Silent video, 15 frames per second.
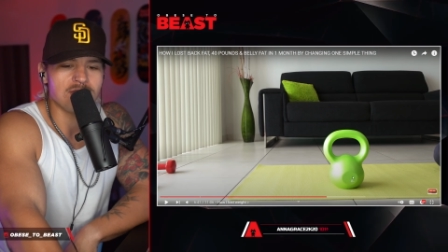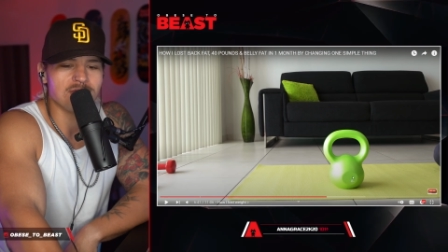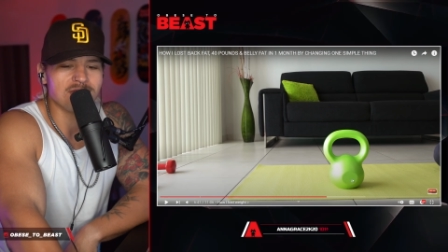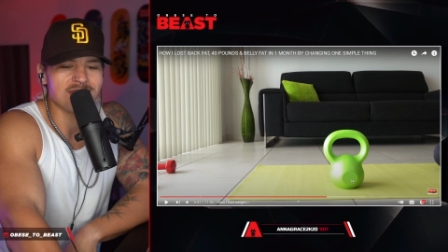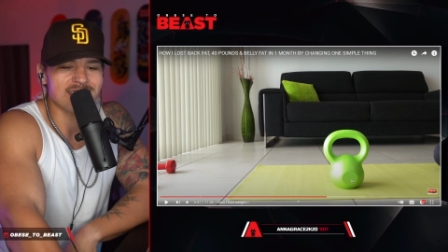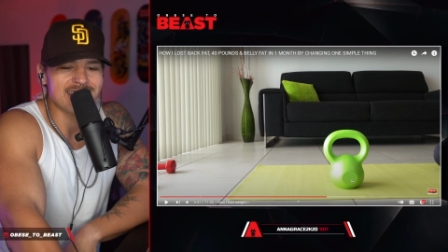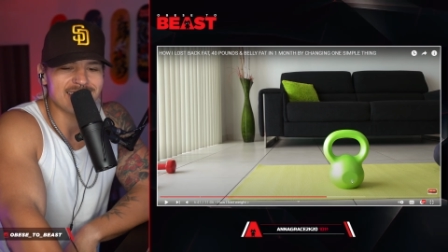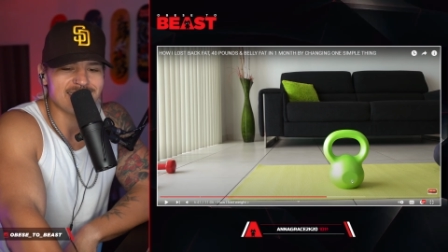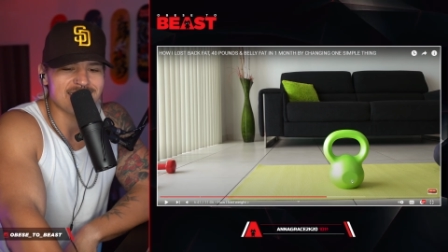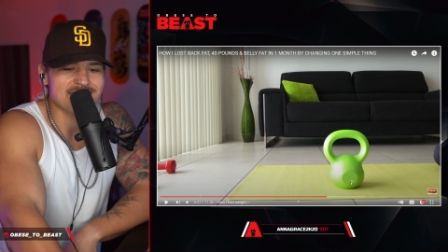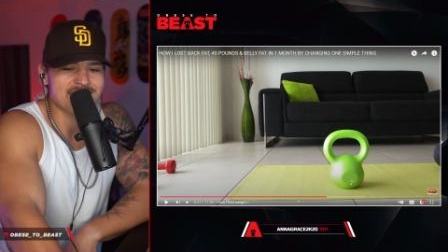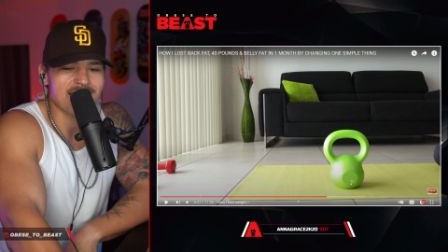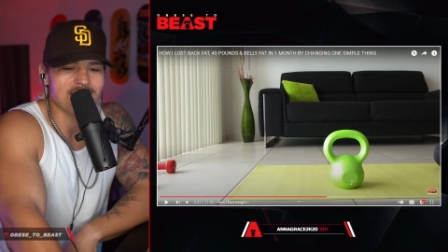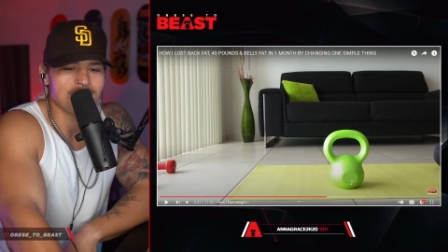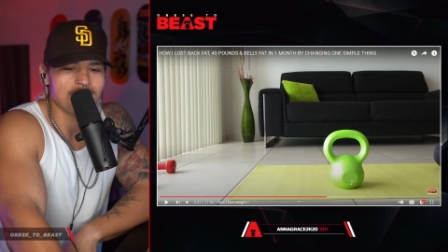look at this
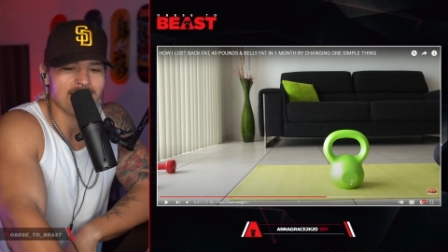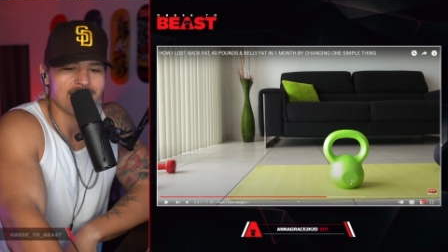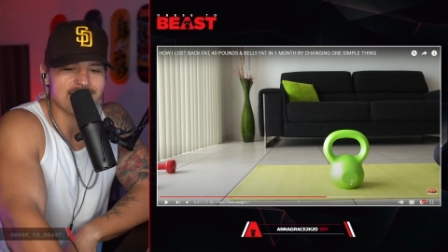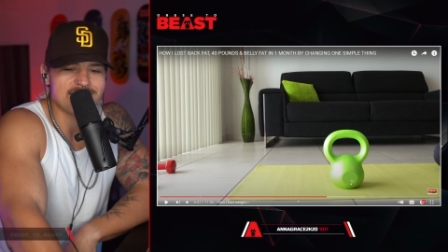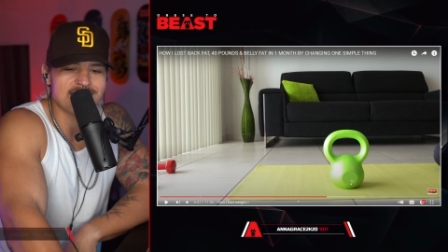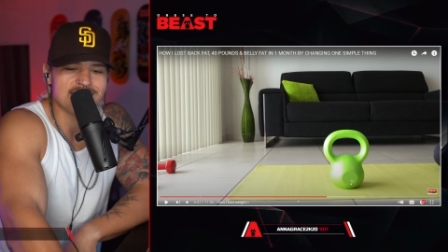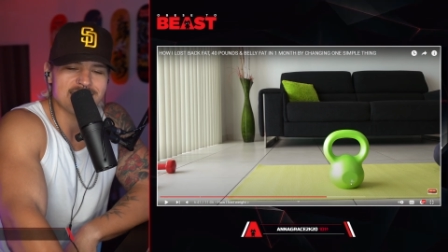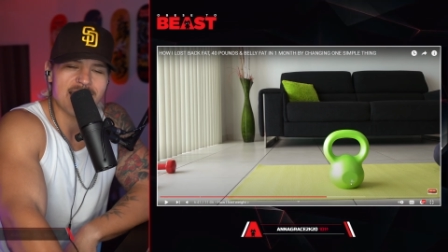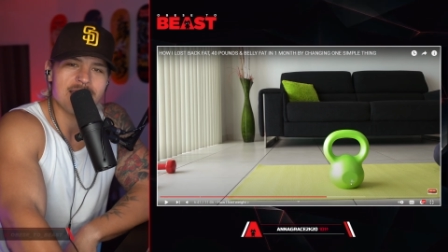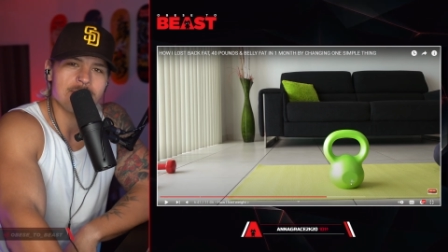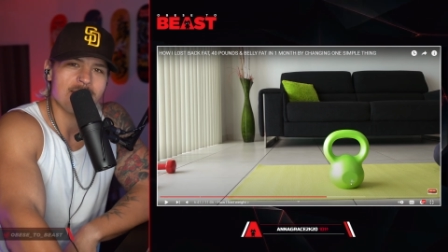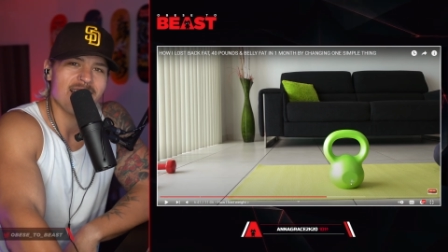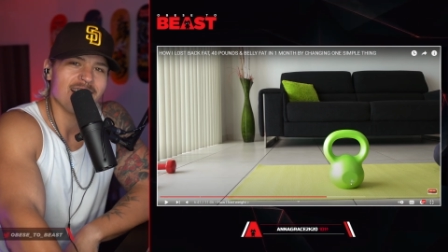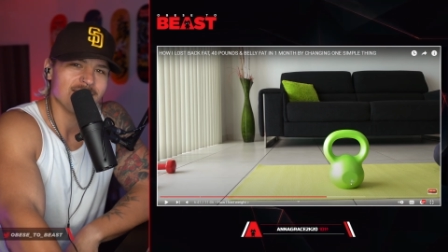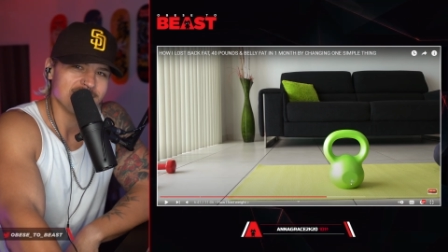kettlebell, it says eight
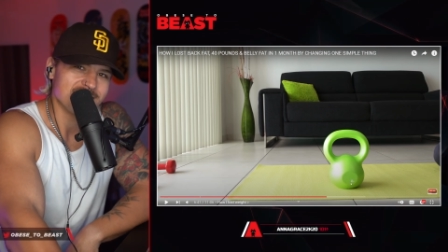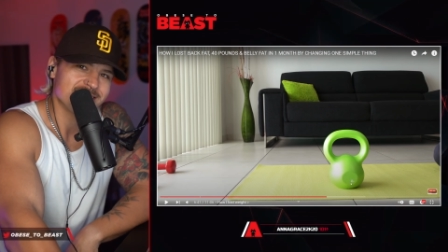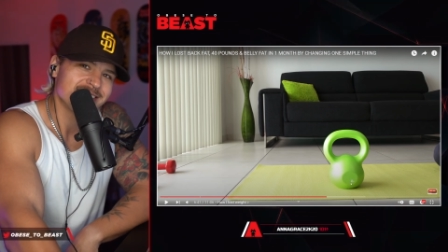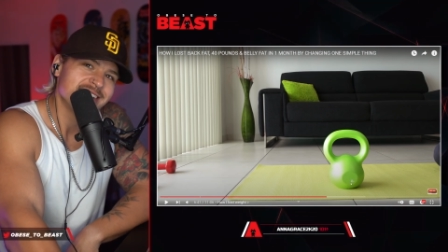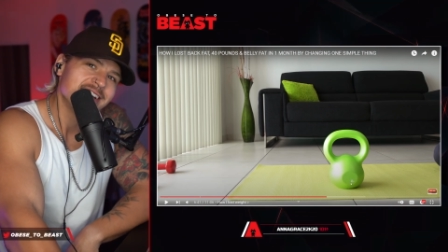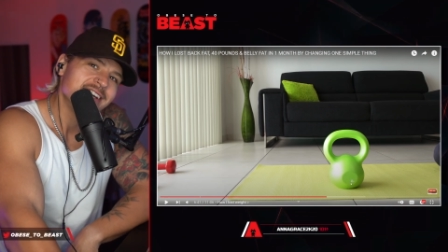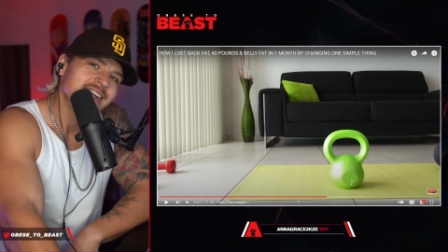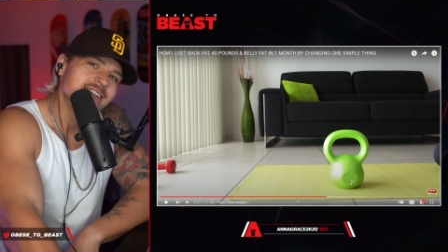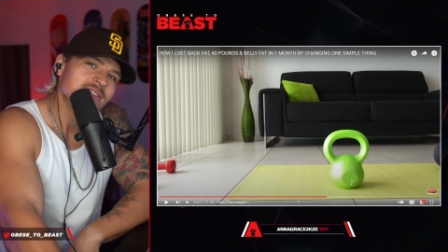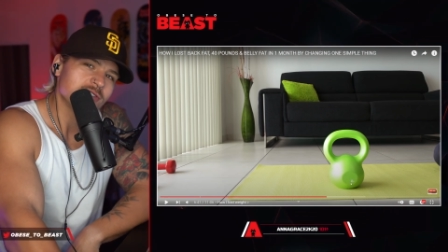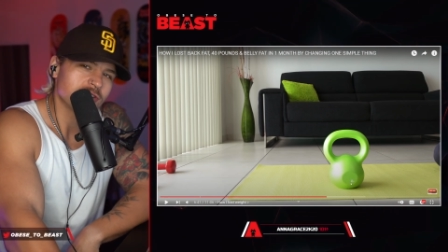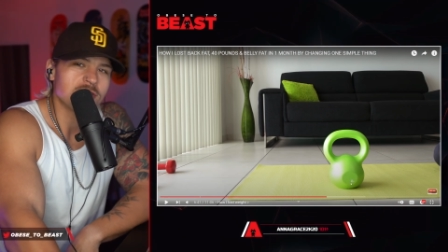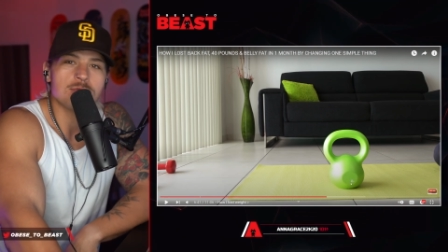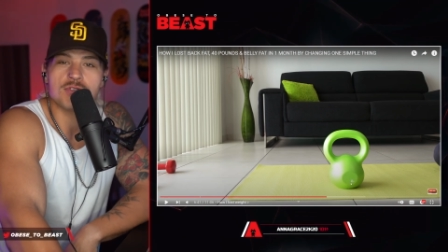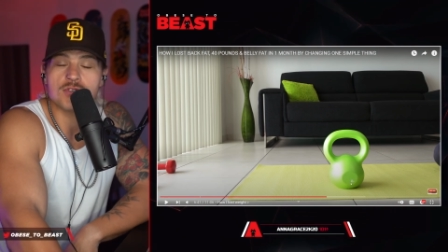pounds. So
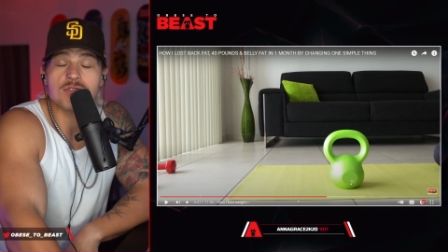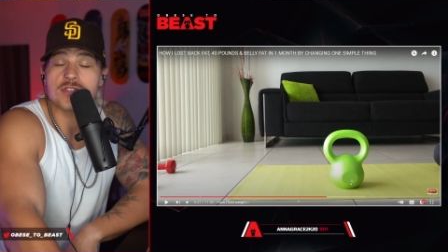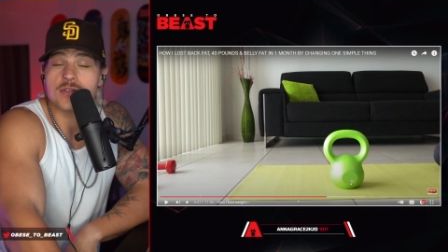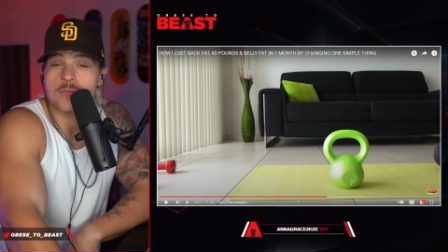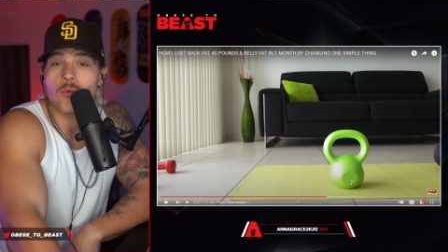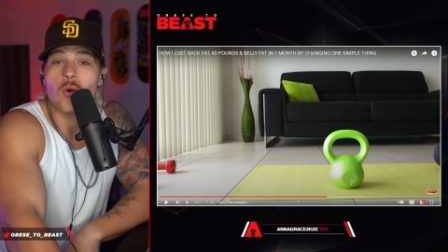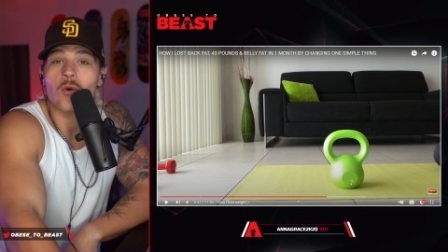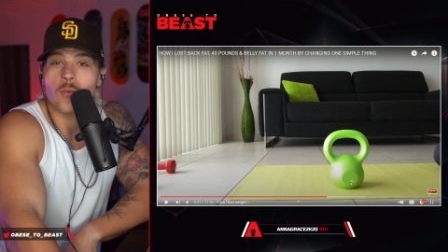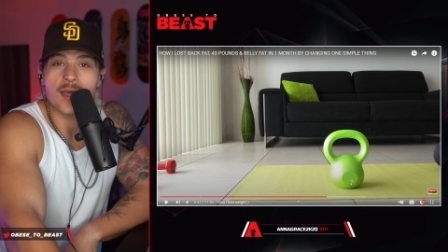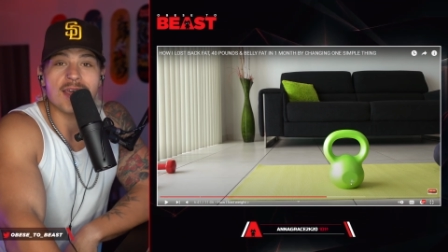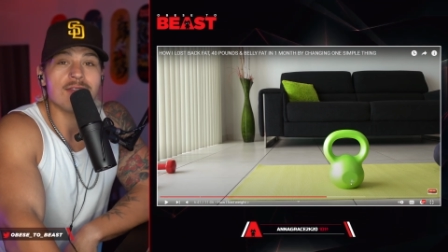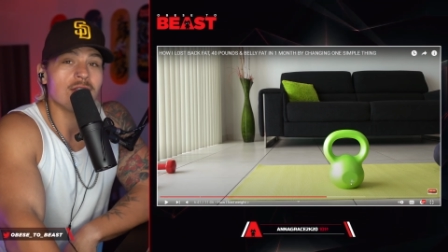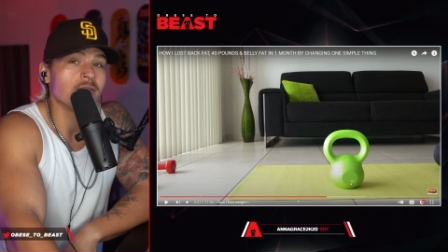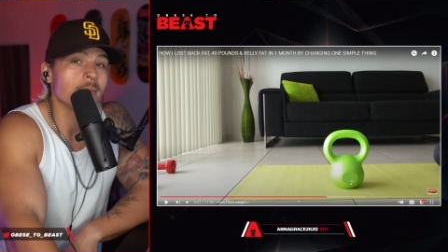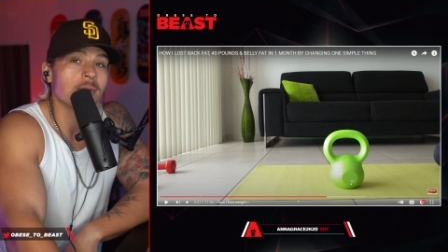she was using more weight
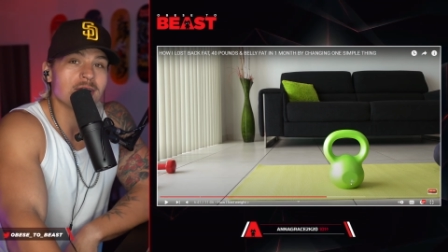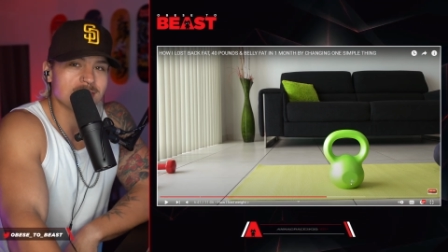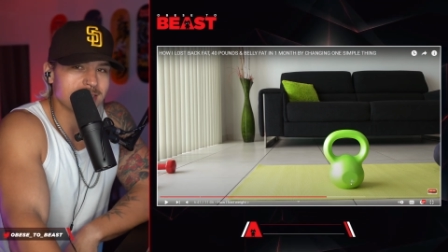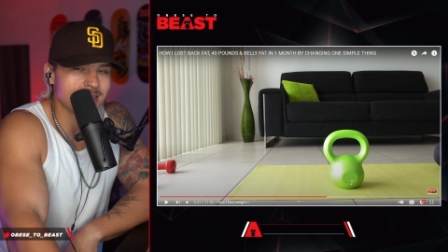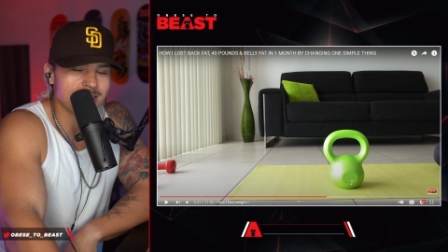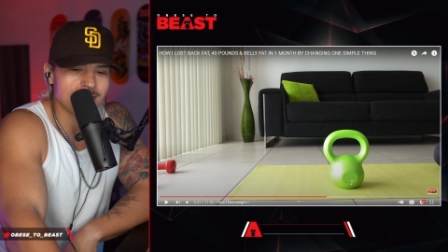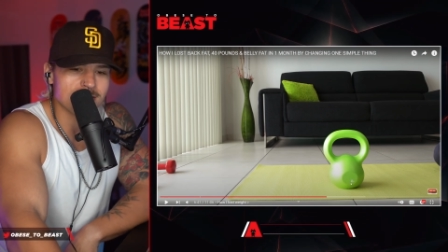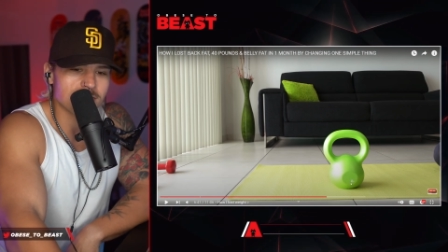than the person in this